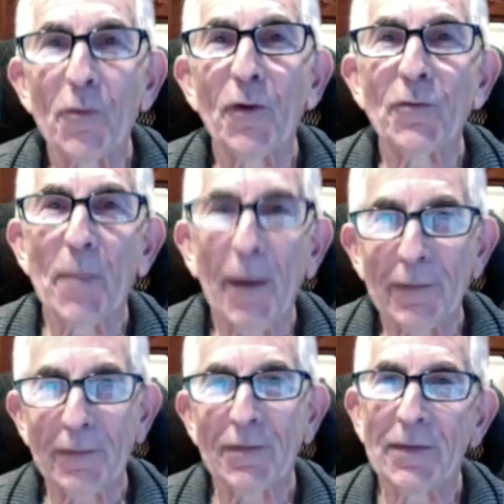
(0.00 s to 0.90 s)
over those
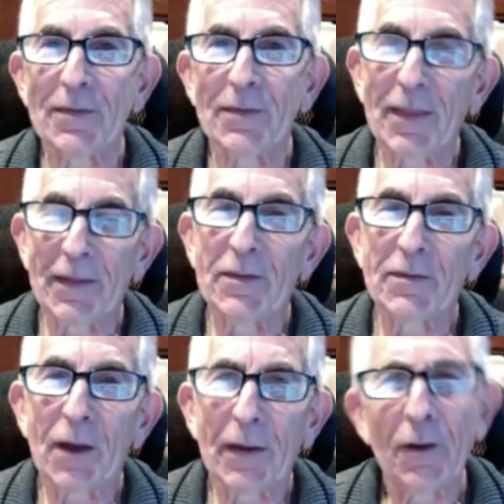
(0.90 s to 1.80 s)
mountains
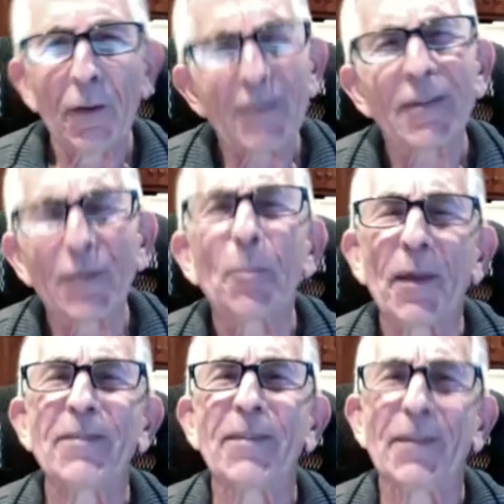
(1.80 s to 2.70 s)
and decide, this is a
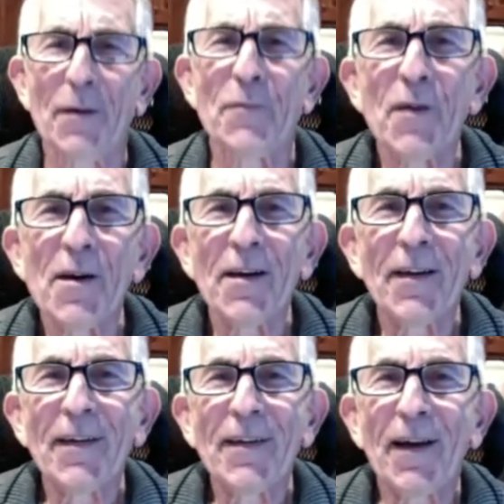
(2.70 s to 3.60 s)
good place to live,
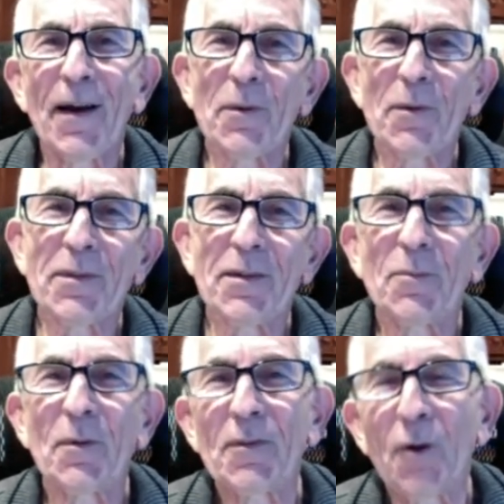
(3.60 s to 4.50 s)

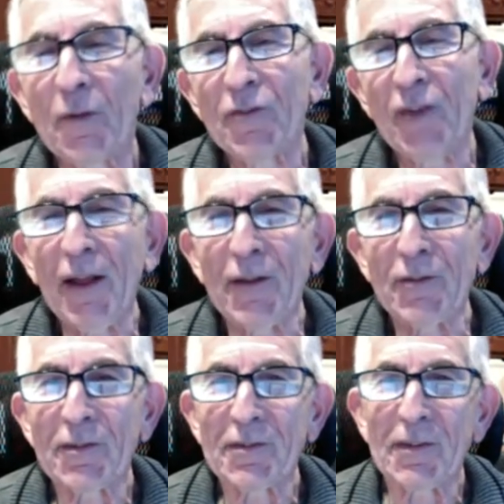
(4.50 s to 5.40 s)
with all the
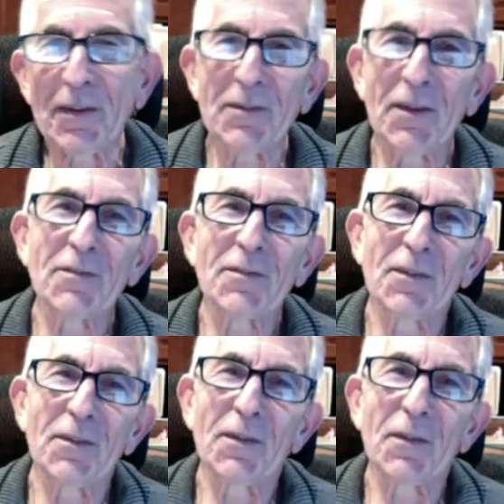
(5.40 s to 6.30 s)
challenges that
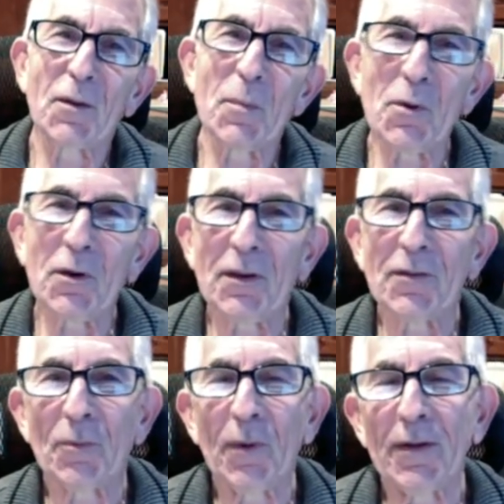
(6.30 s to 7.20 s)
exist in the
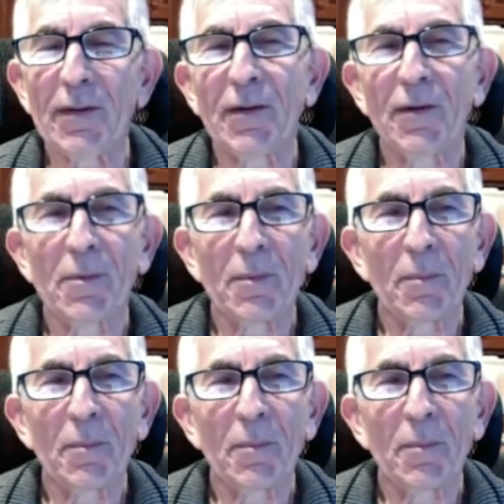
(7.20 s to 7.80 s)
communities around here.